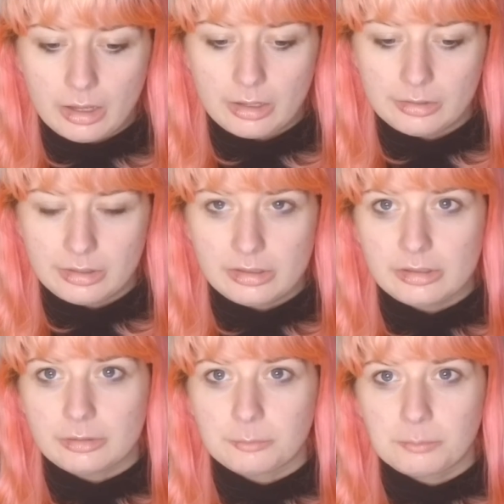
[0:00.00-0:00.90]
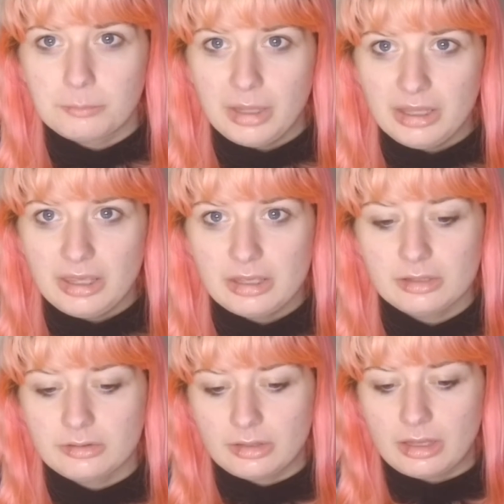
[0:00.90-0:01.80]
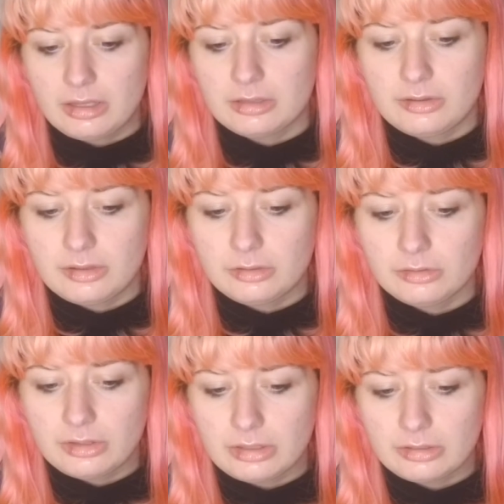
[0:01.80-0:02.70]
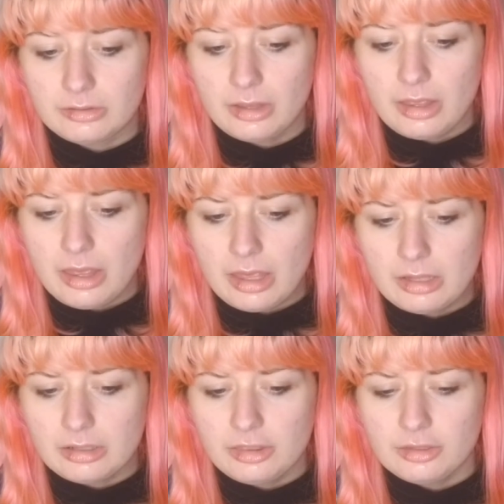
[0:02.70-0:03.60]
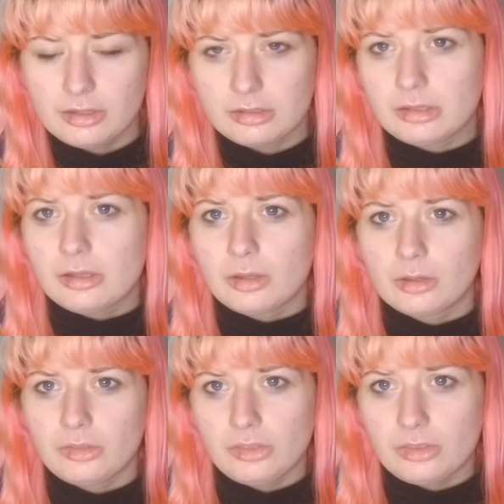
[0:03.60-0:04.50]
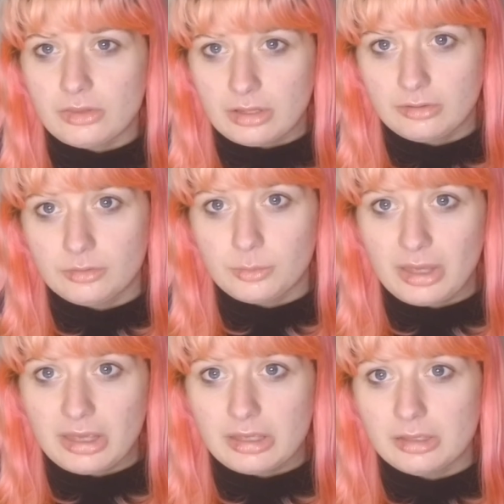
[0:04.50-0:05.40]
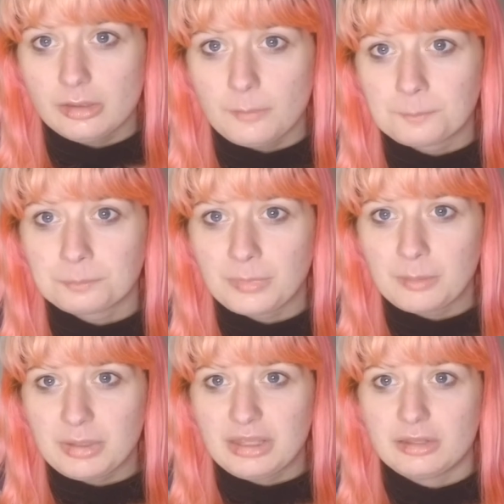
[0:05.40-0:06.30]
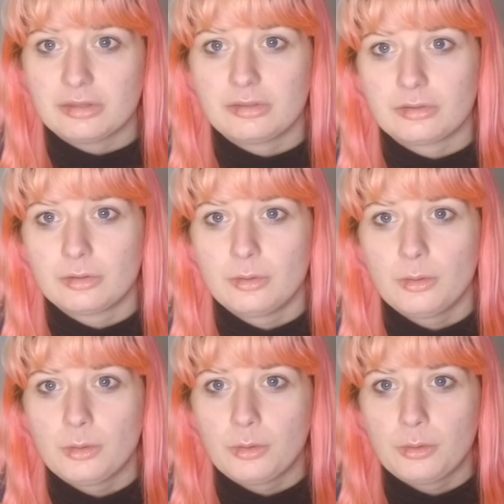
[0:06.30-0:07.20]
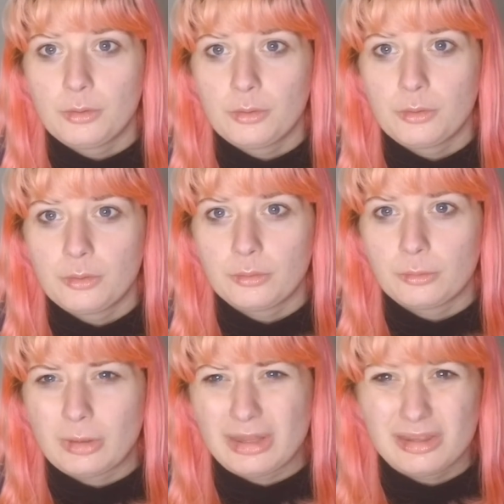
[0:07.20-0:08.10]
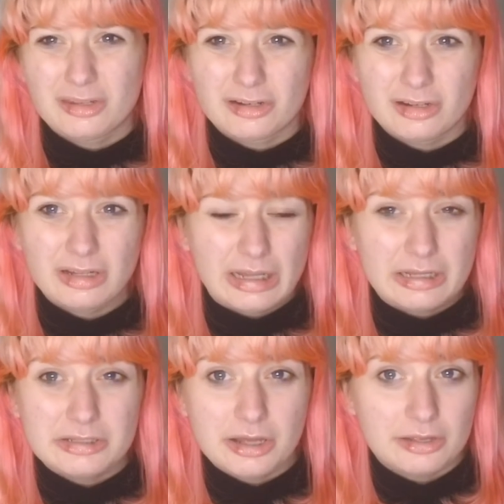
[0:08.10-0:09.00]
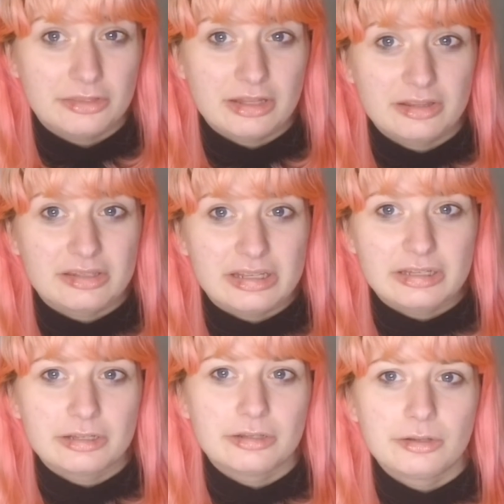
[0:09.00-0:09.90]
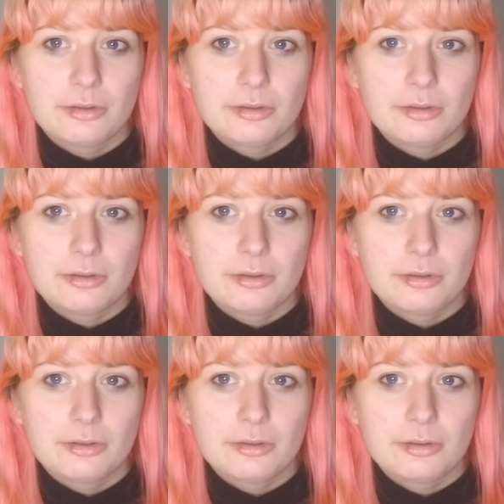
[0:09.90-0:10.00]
In my case, I considered this, and I thought that's okay because it's not a ton that's needed.